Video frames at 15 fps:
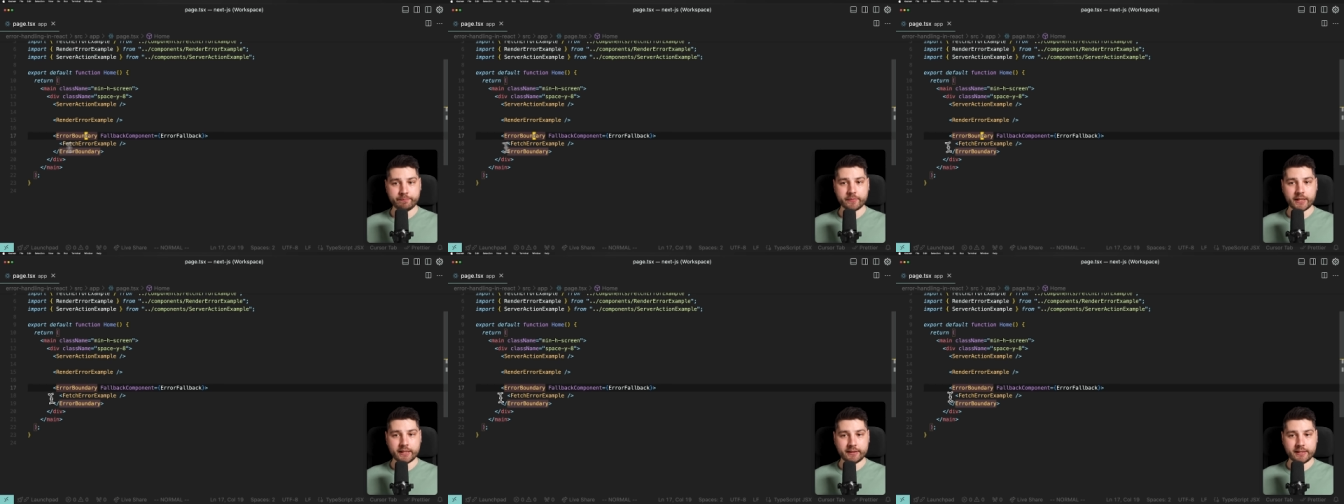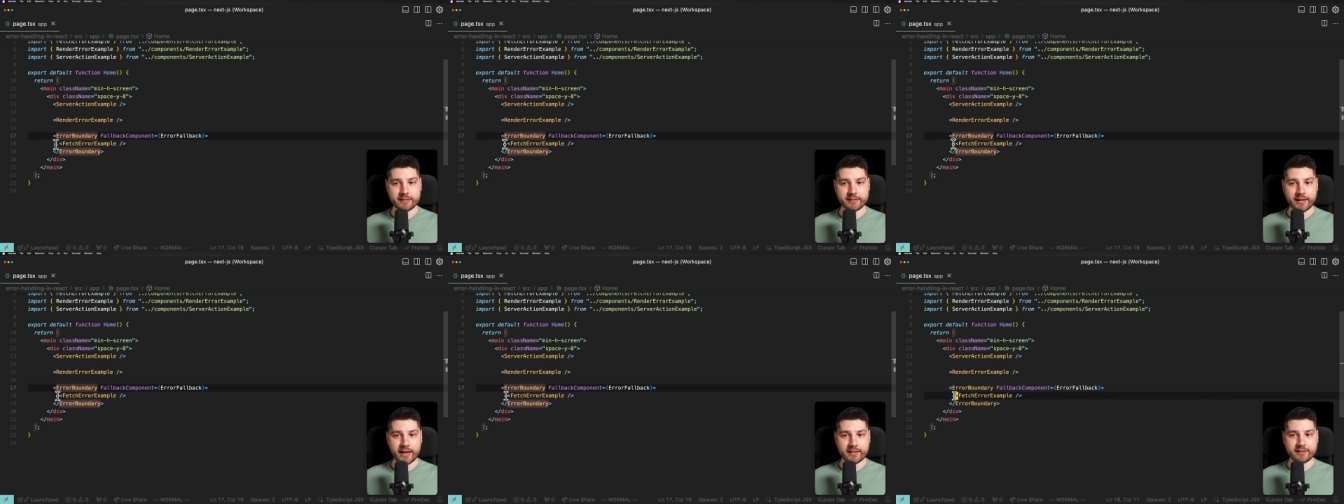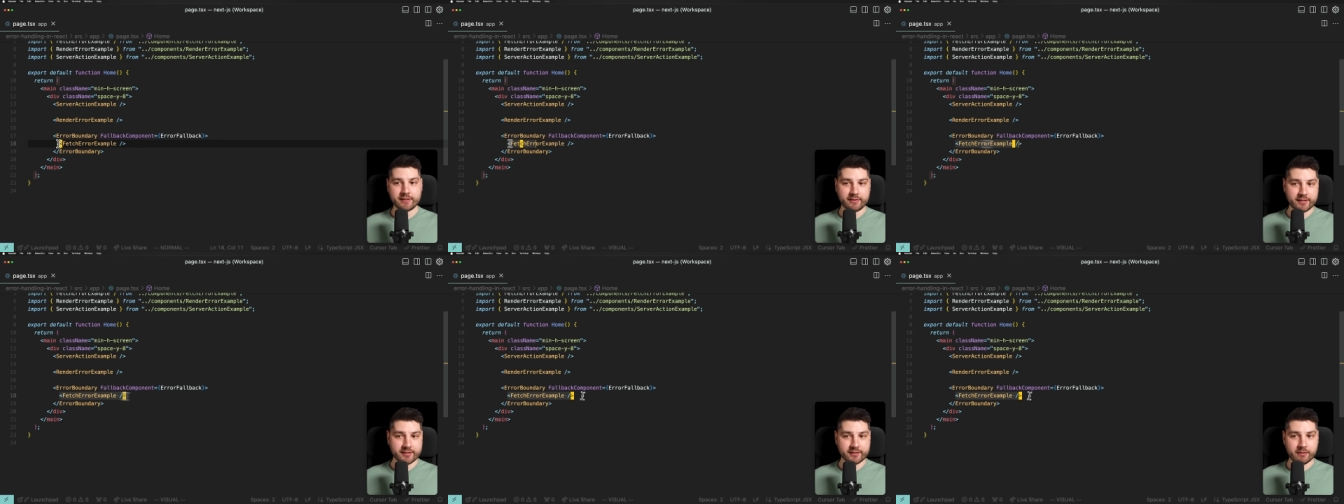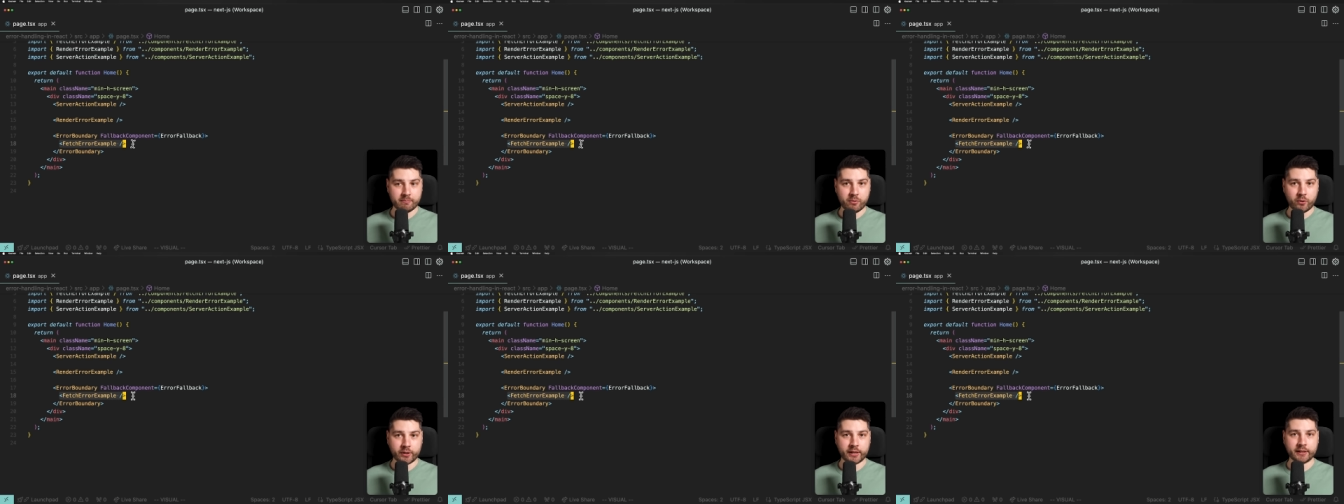in this case, this
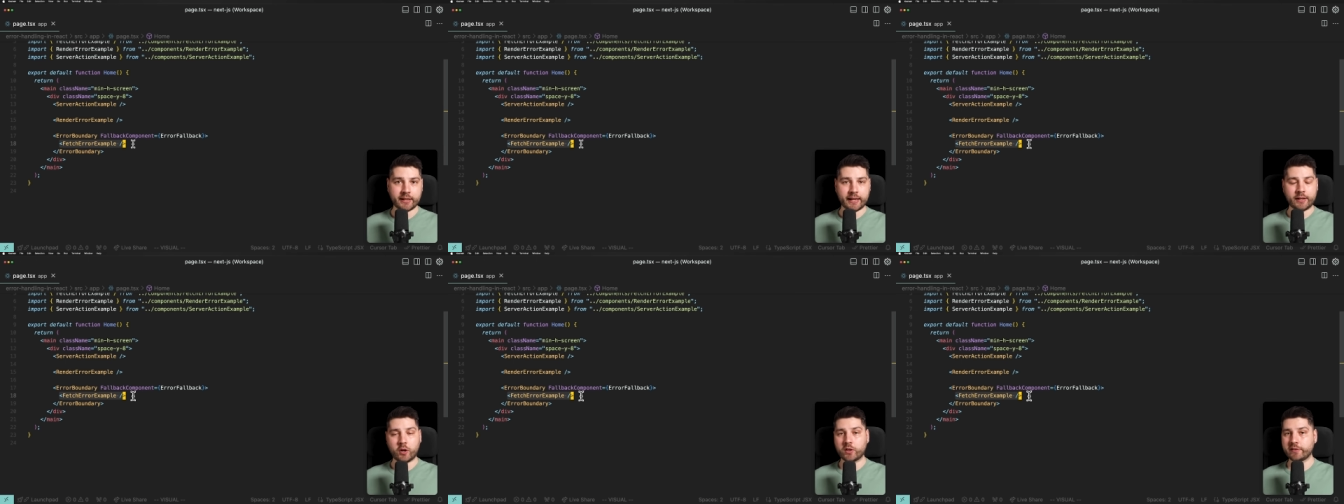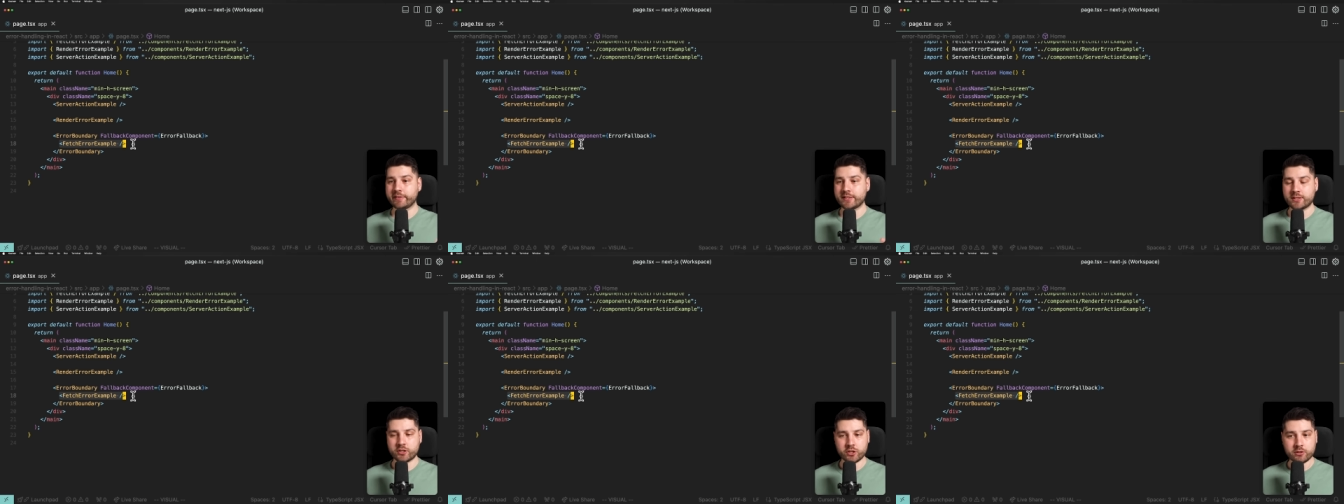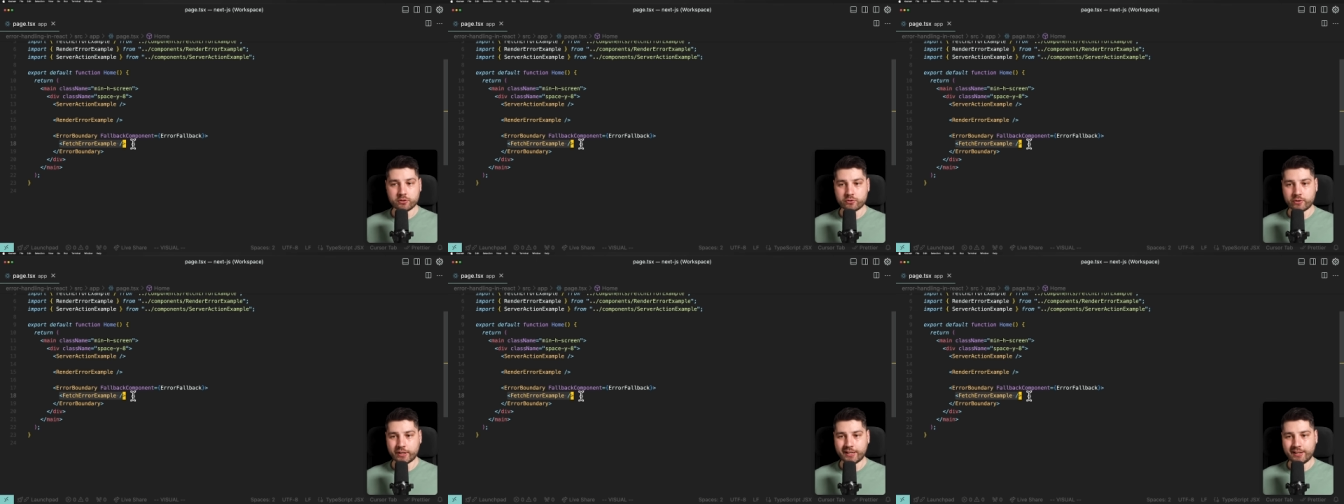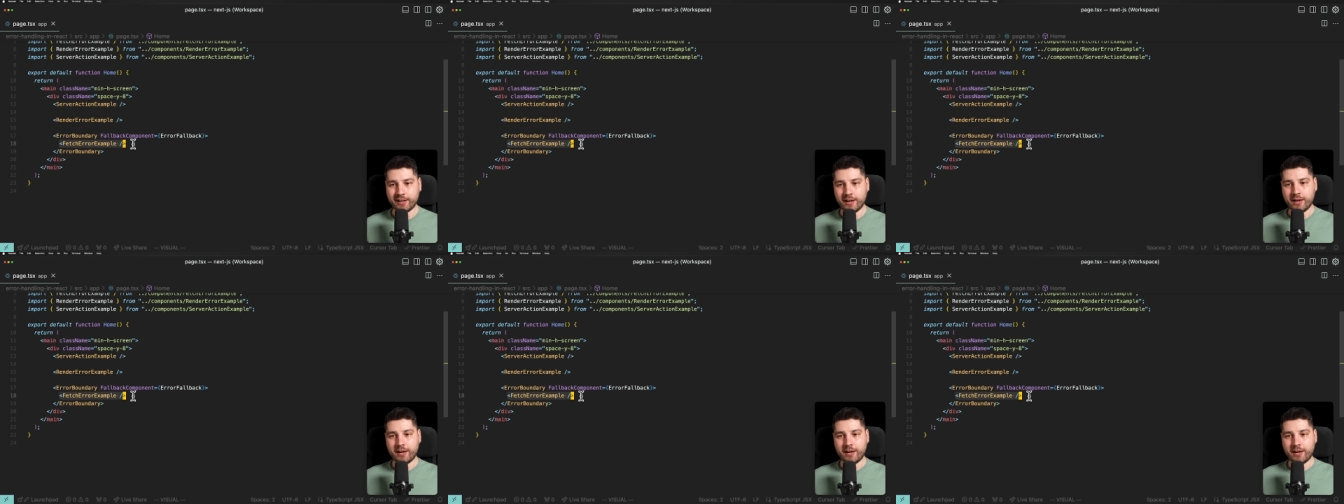component and all of its children.